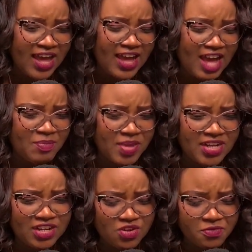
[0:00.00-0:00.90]
in a
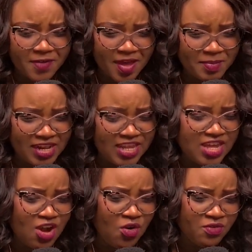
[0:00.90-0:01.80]
new family
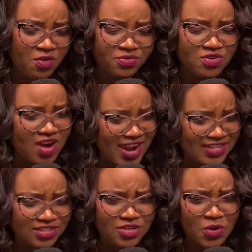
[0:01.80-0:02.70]
of
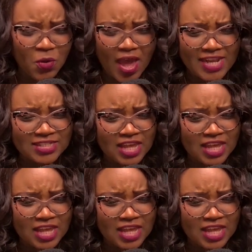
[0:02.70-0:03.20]
Christ, you know. And